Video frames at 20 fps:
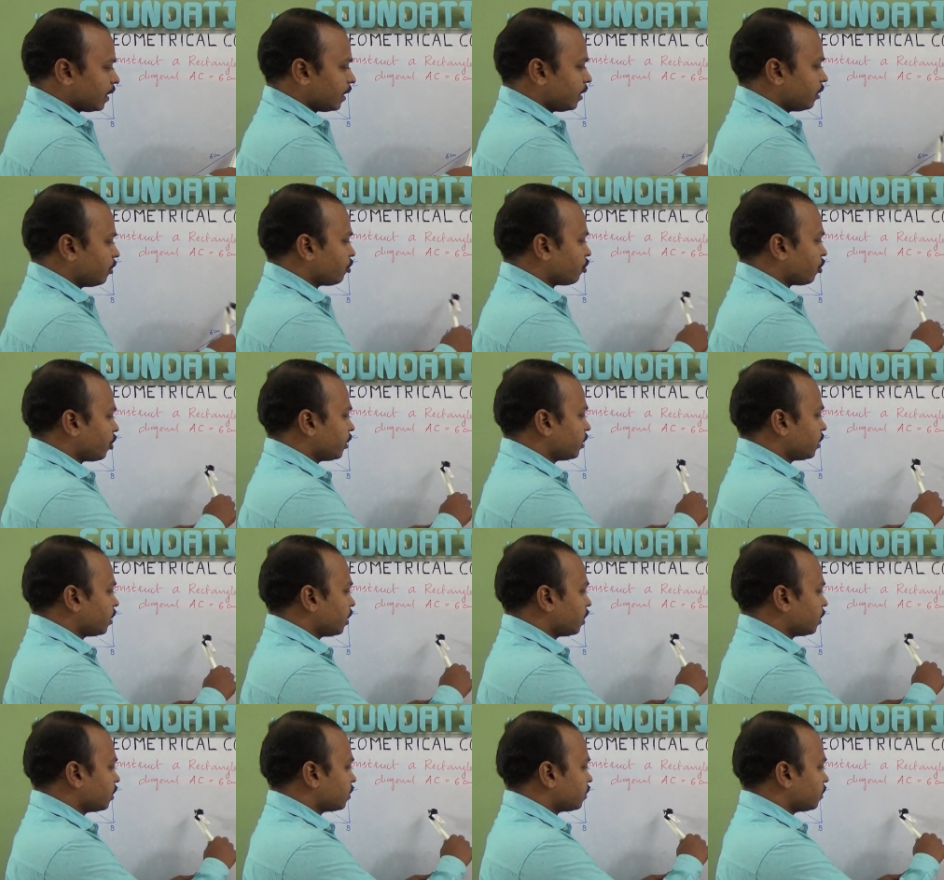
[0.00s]
and draw an
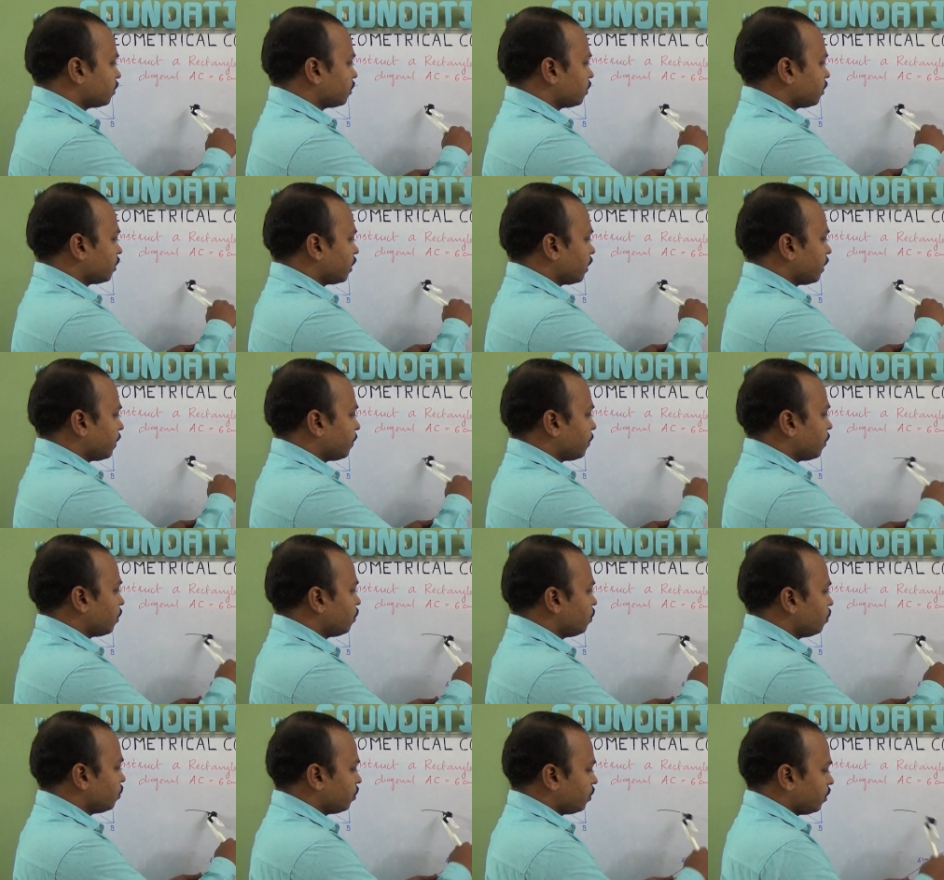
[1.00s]
arc
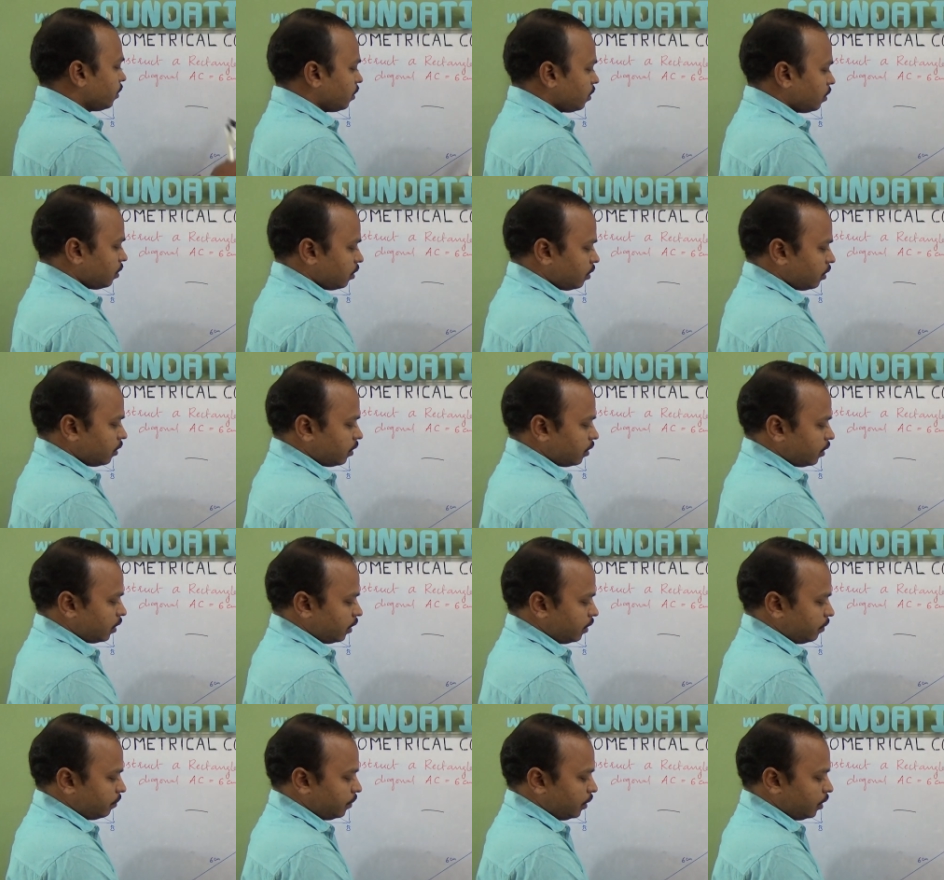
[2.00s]
above
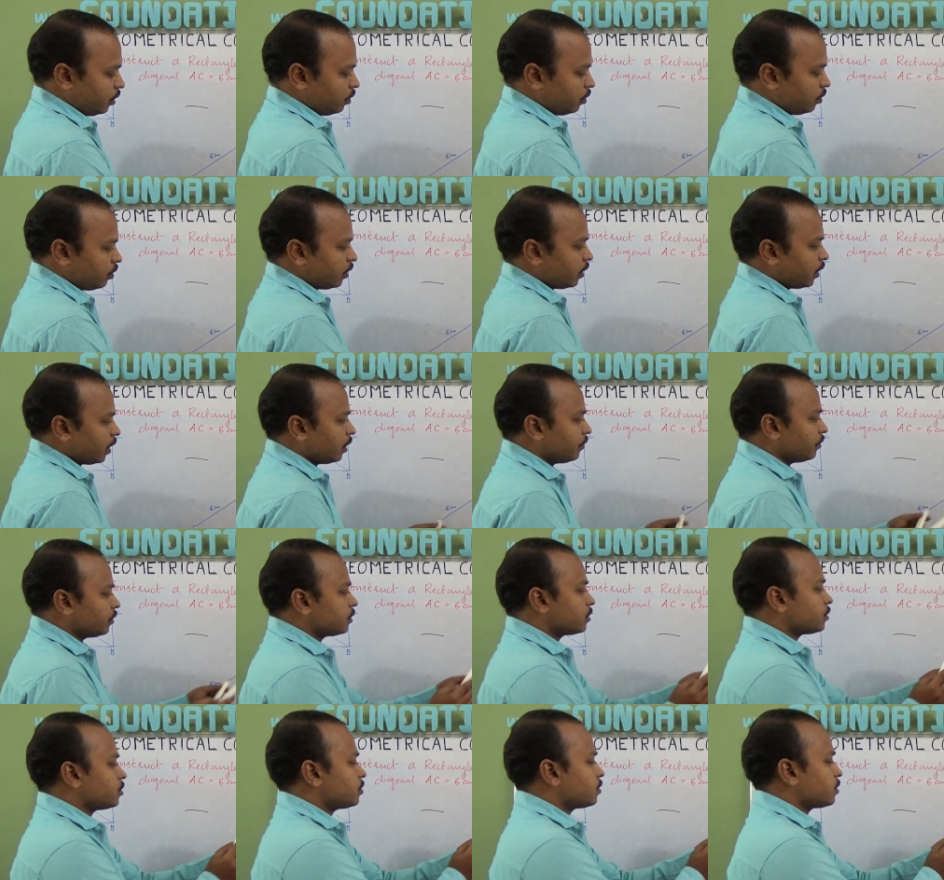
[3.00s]
and below, and
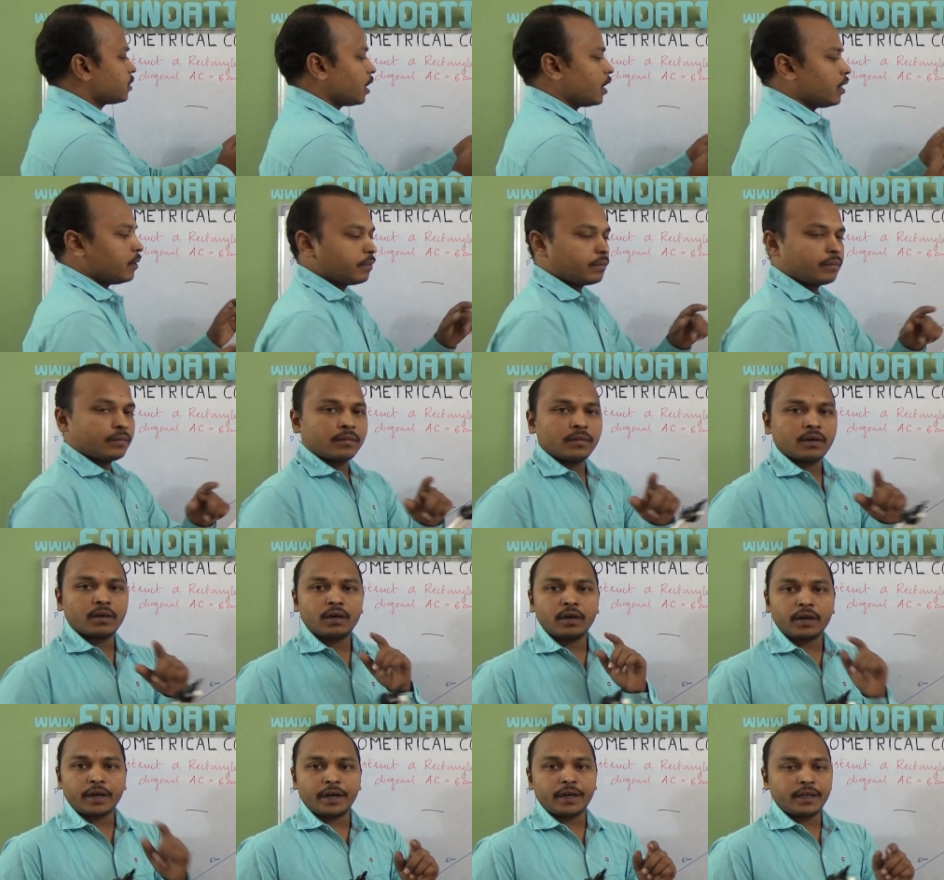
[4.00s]
with same
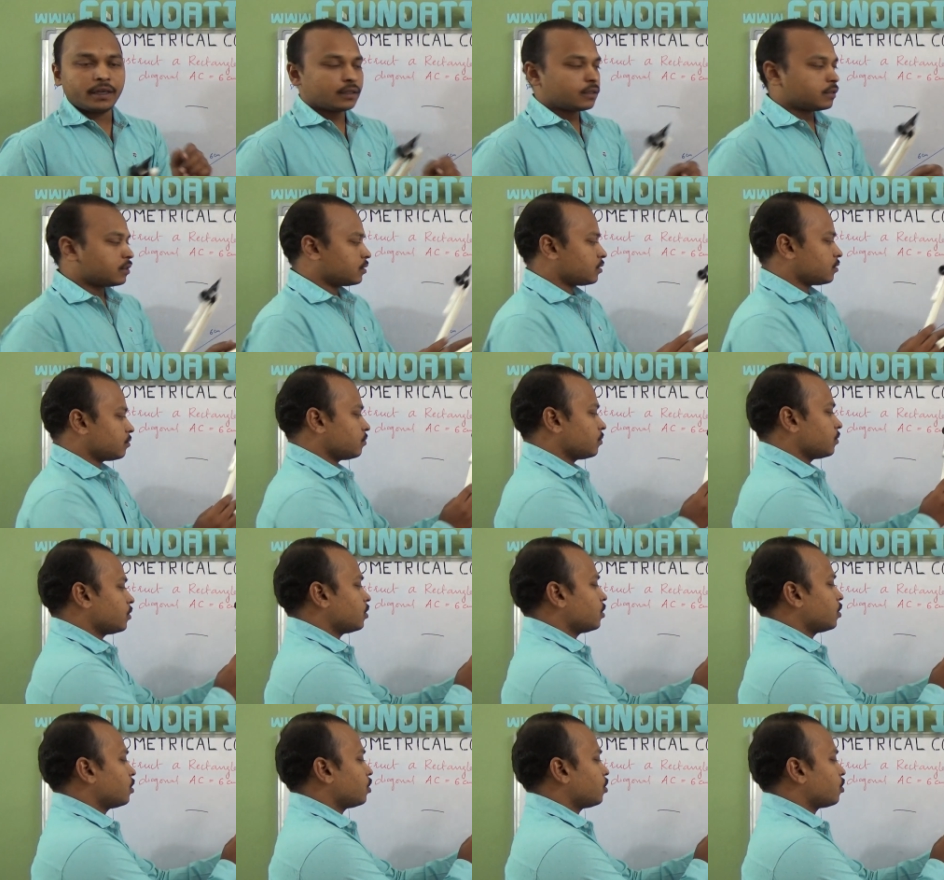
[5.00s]
radius
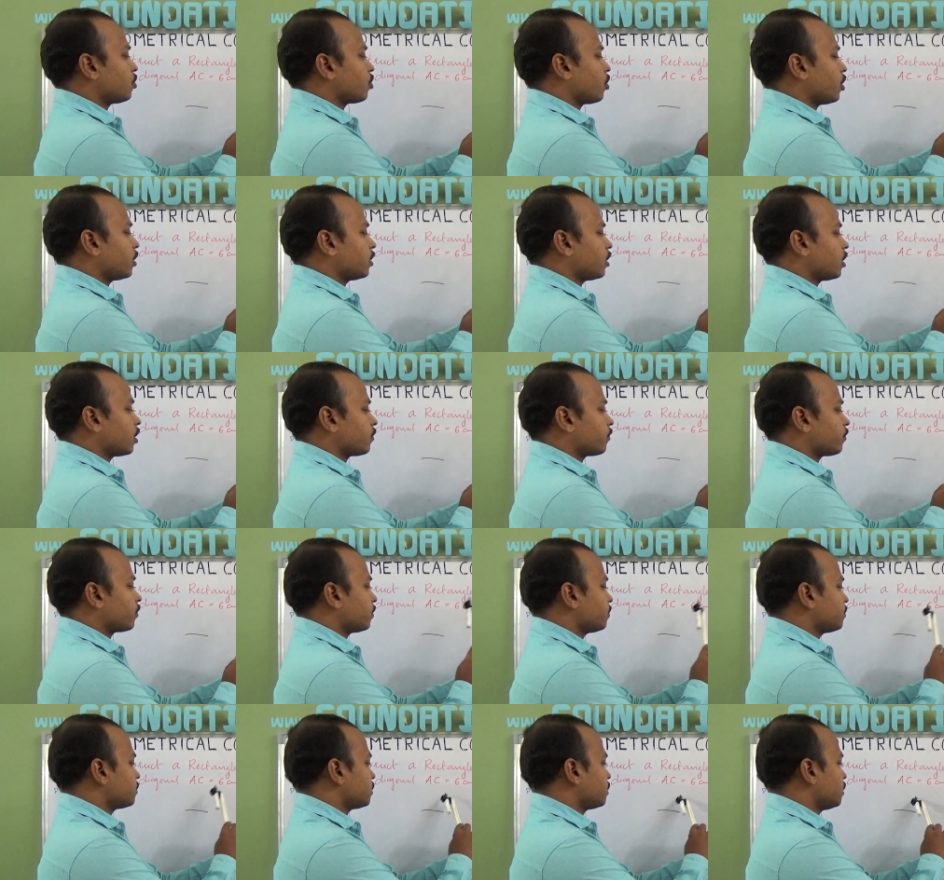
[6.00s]
draw an arc
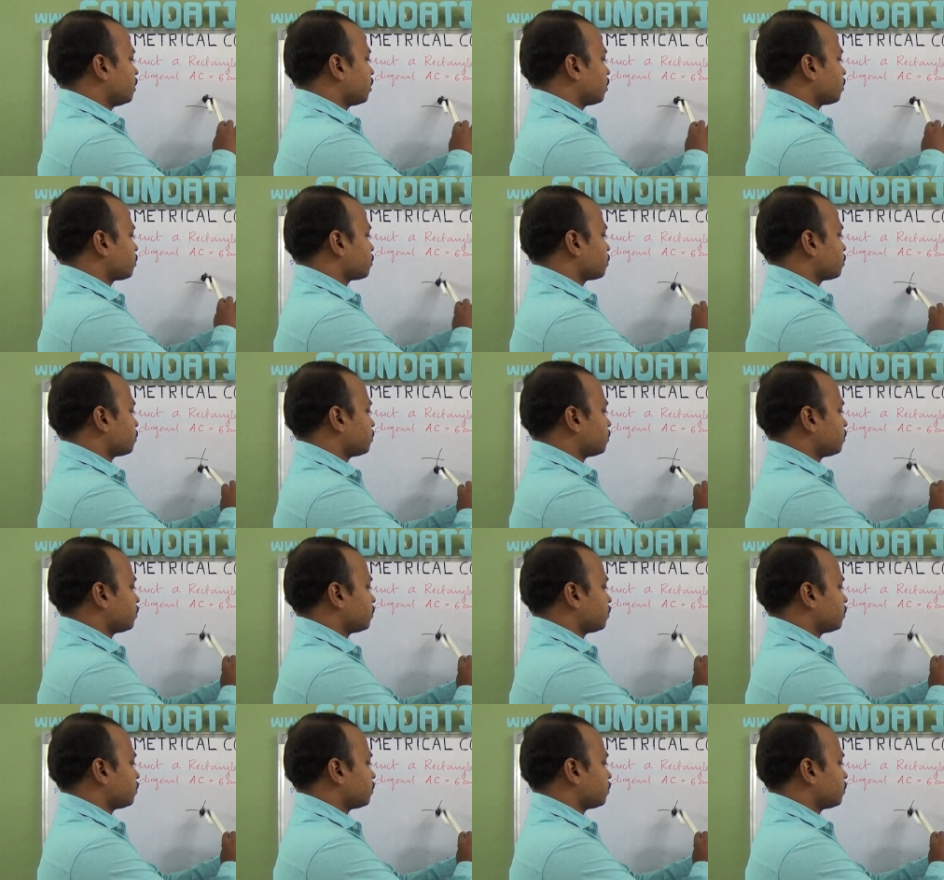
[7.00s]
from C also.